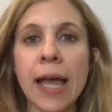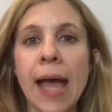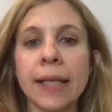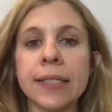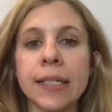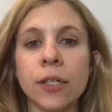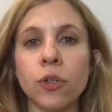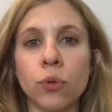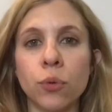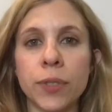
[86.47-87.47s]
and seeing
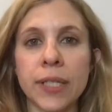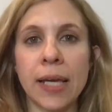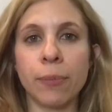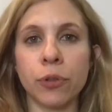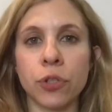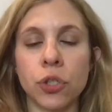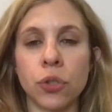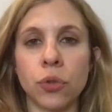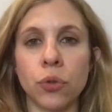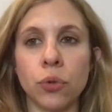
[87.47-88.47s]
who was able
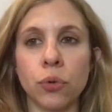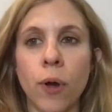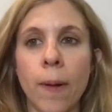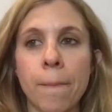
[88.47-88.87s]
to